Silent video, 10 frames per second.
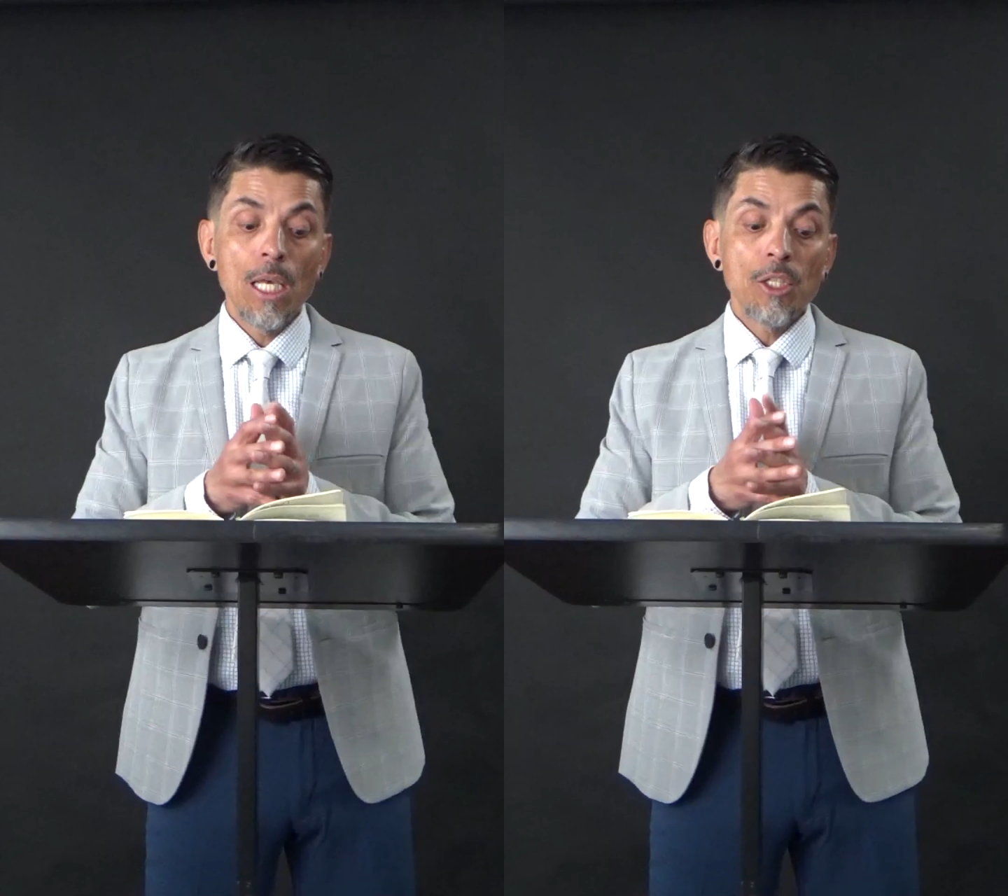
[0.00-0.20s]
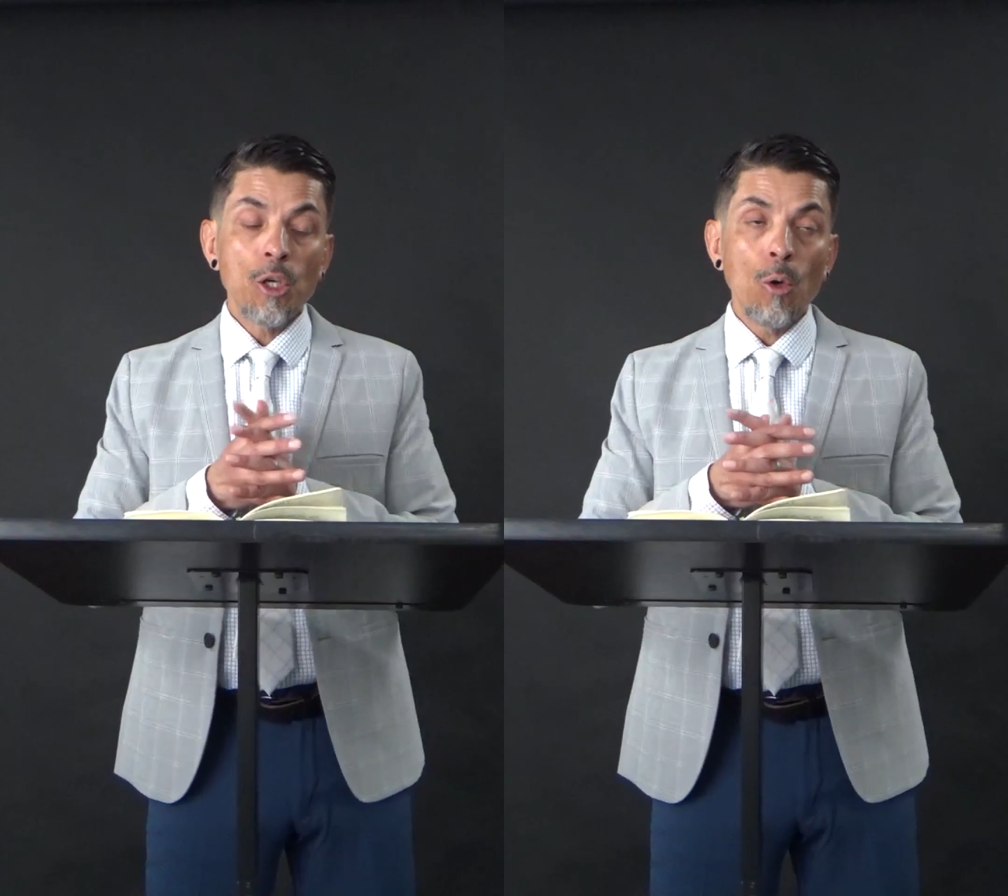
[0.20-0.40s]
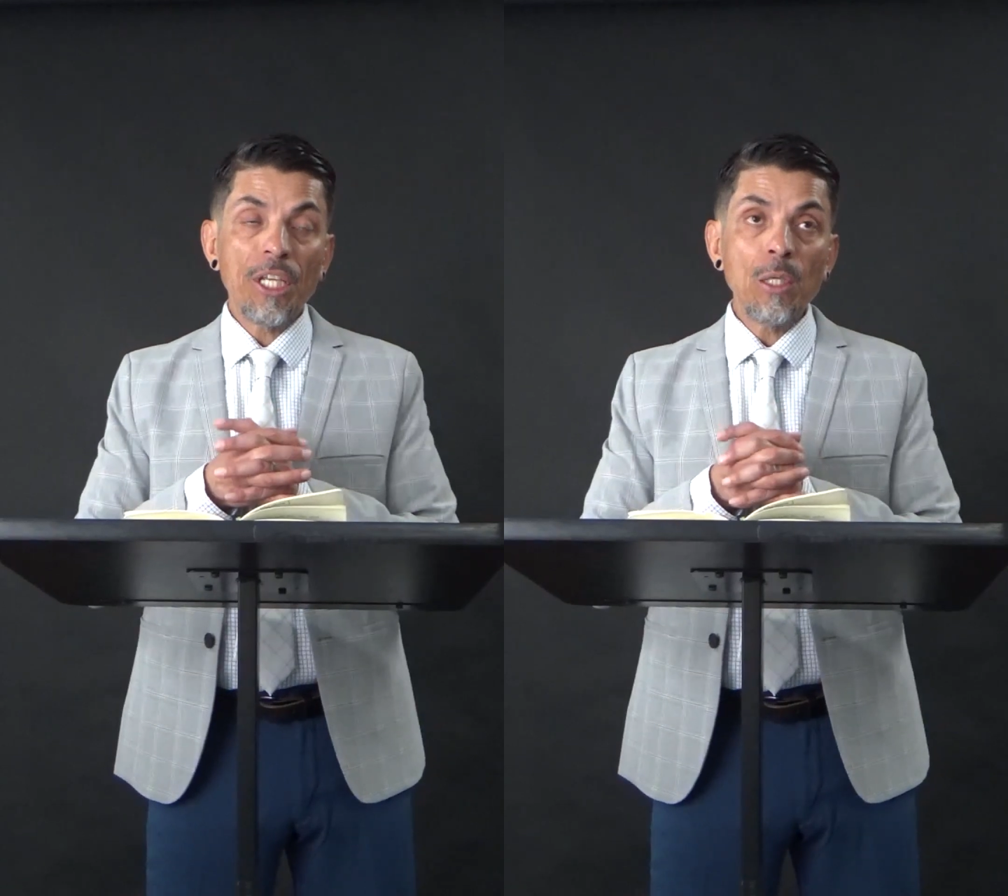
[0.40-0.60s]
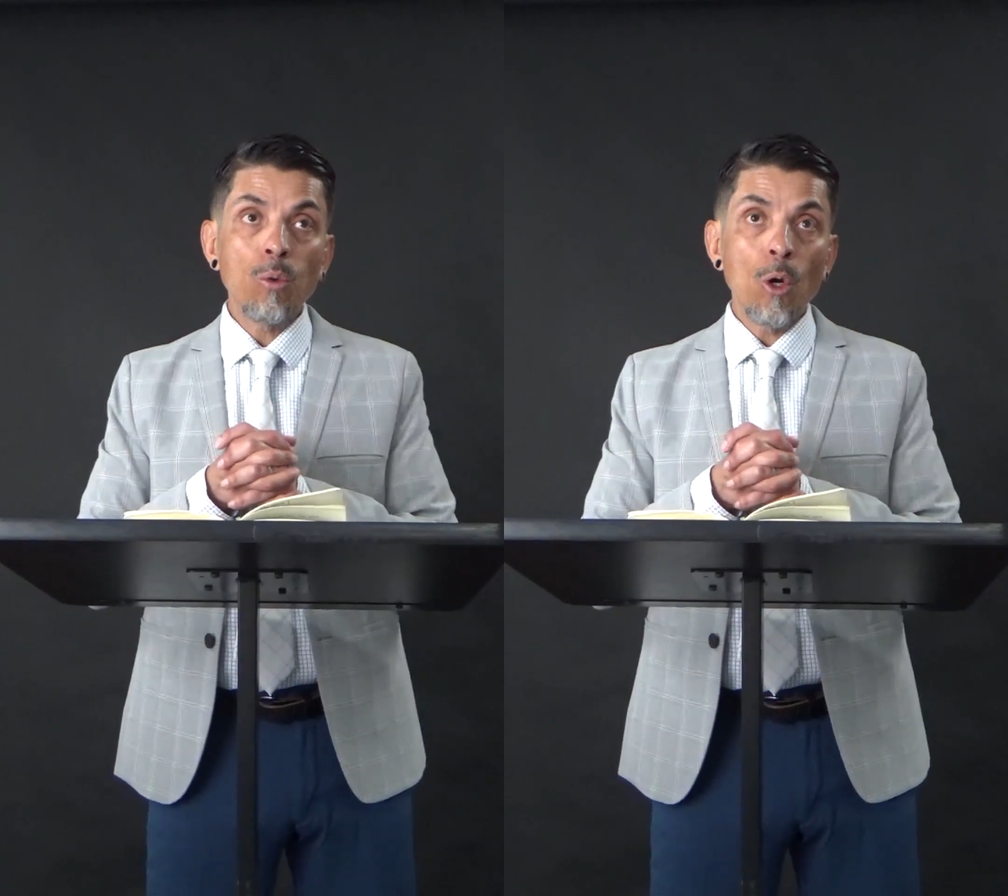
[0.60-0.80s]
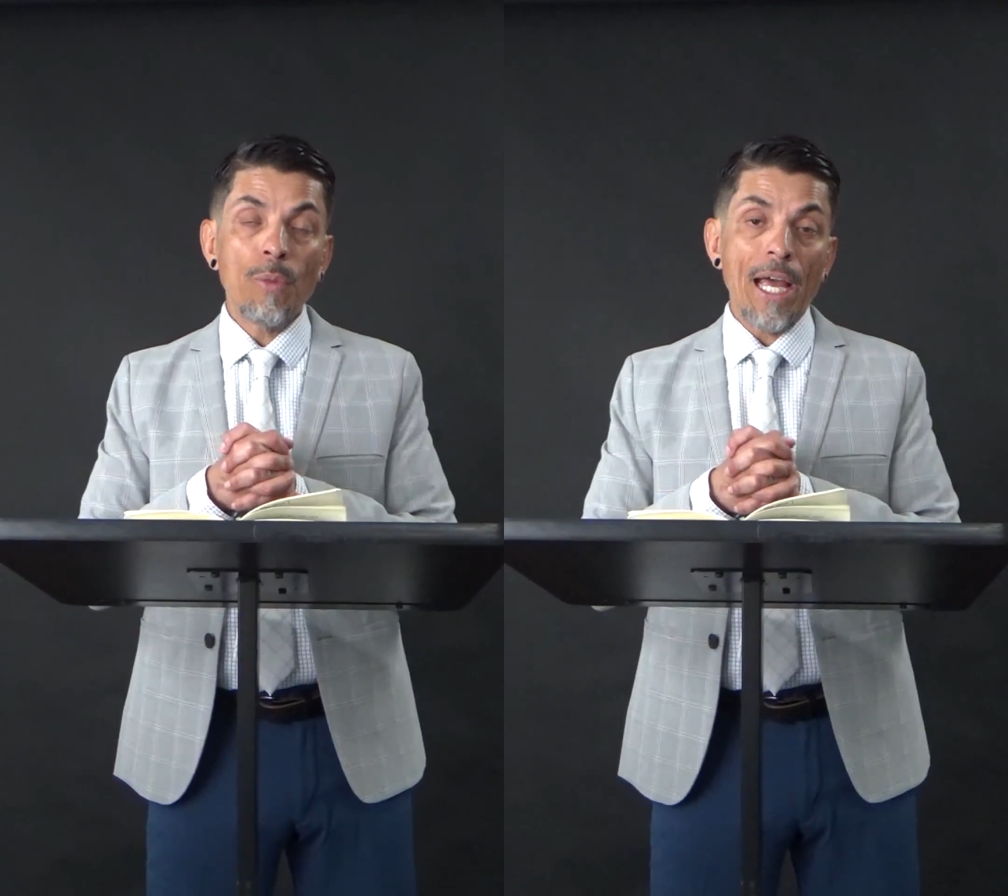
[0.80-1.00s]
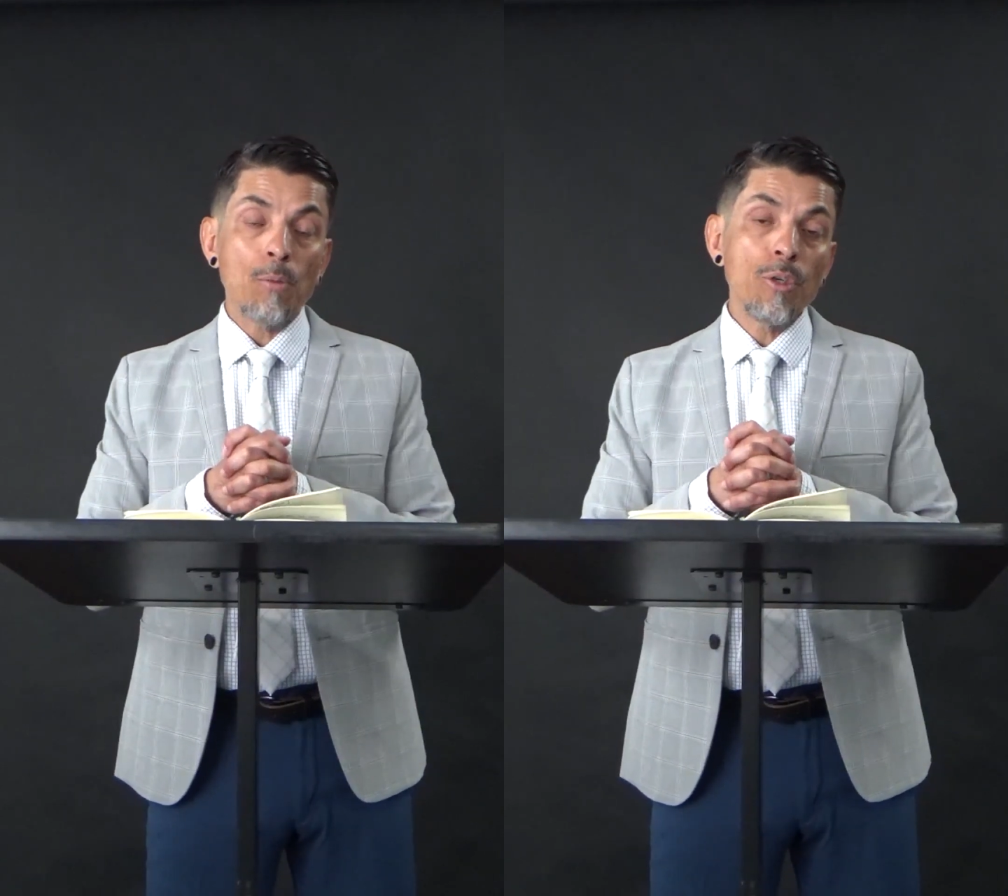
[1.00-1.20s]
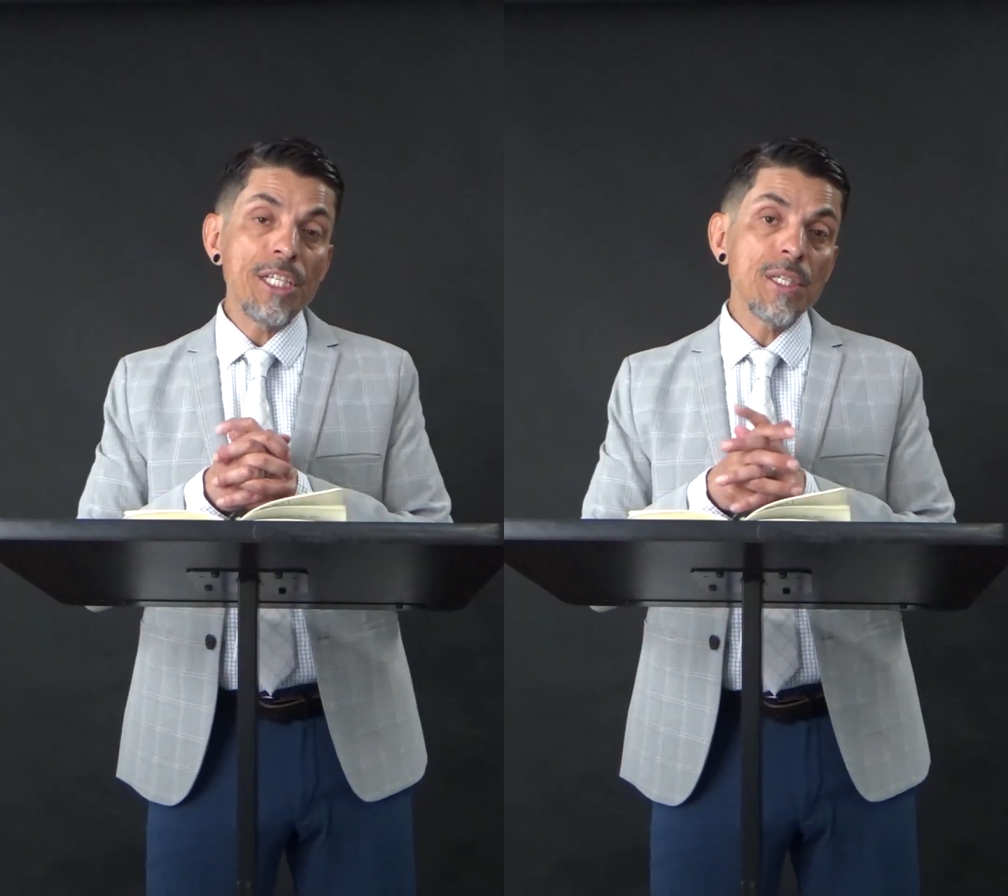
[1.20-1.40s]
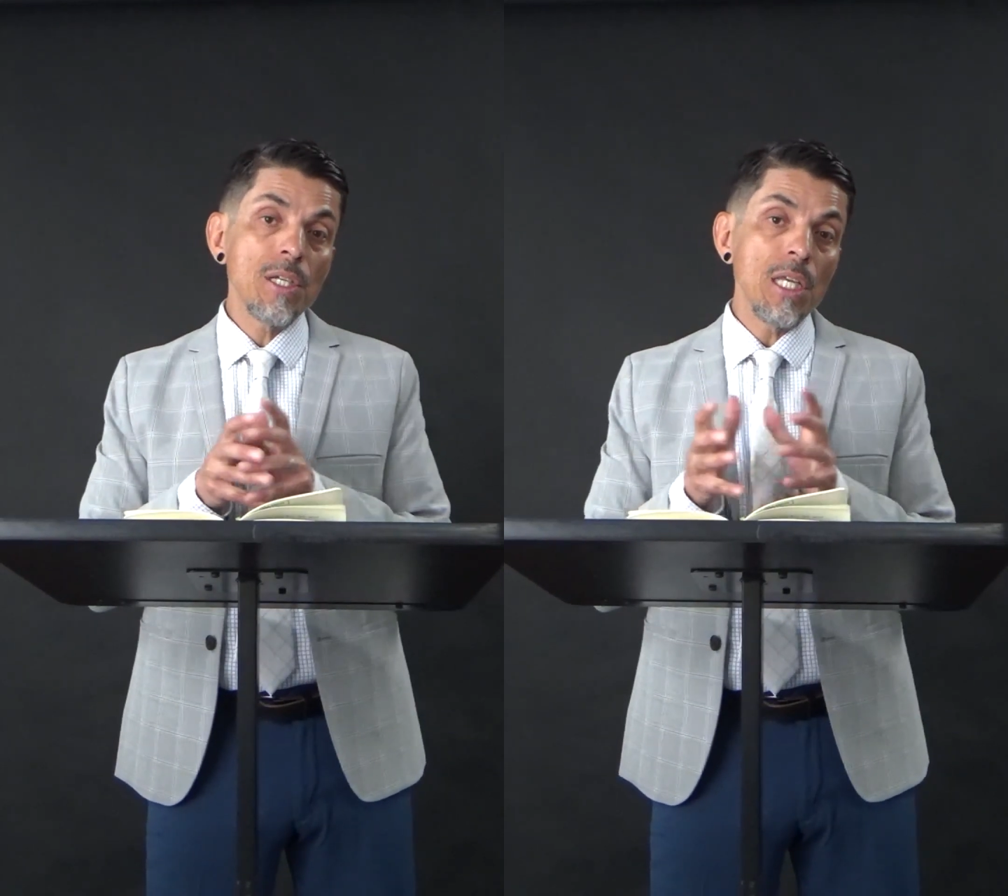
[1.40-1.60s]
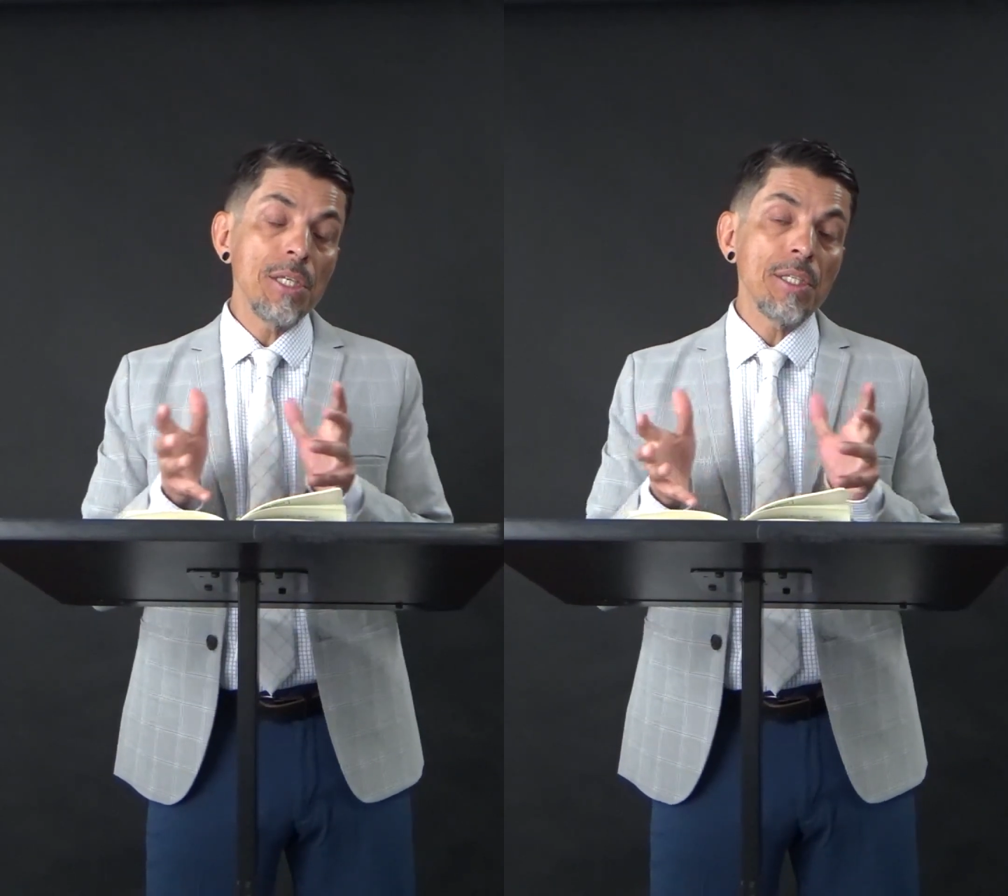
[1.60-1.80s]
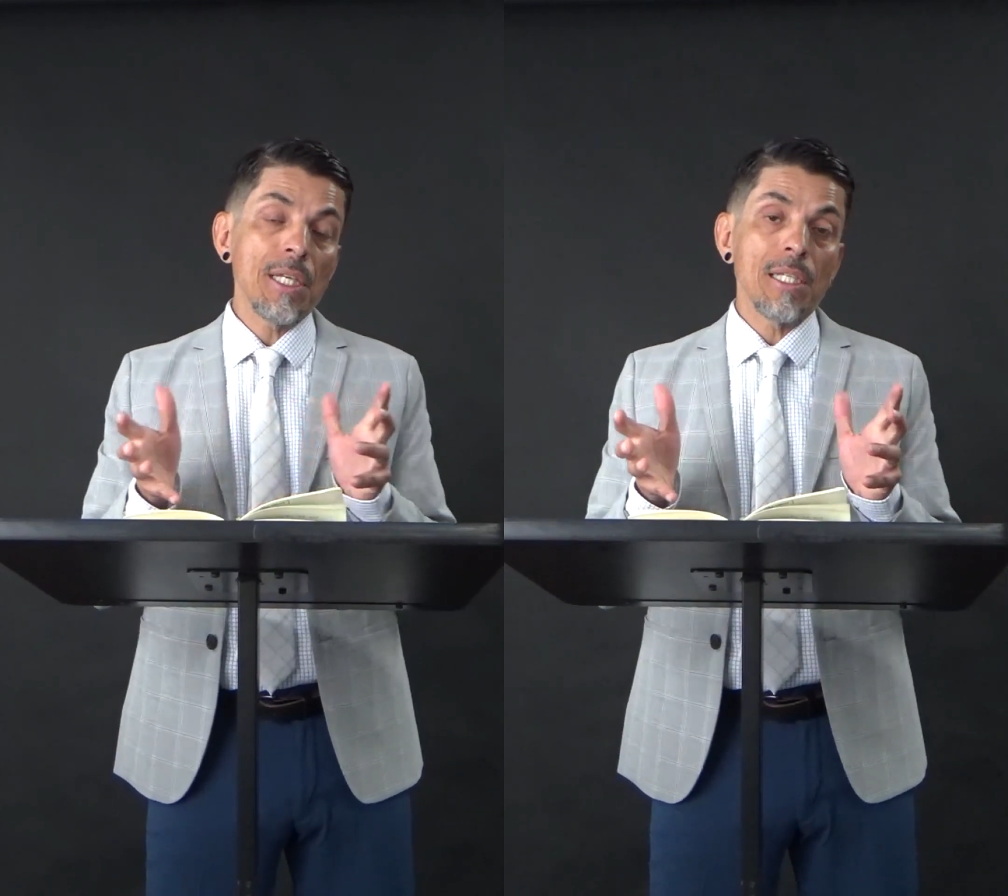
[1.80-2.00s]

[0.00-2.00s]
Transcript: So he wrote that reason is